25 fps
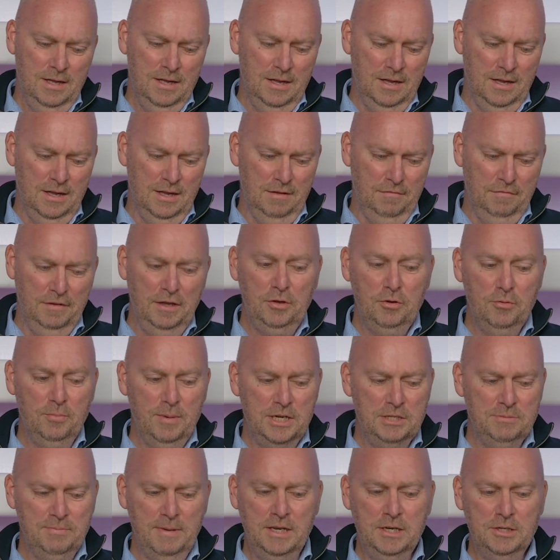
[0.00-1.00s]

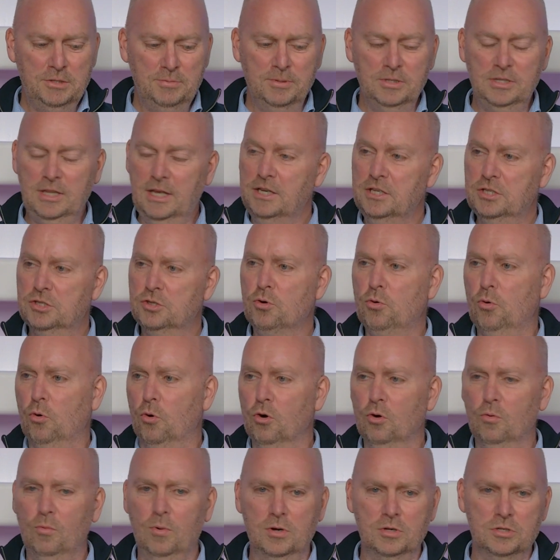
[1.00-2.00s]
Value-based management at its
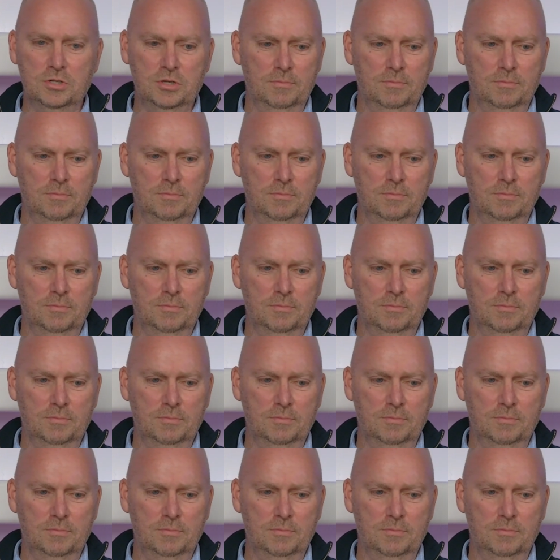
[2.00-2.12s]
core was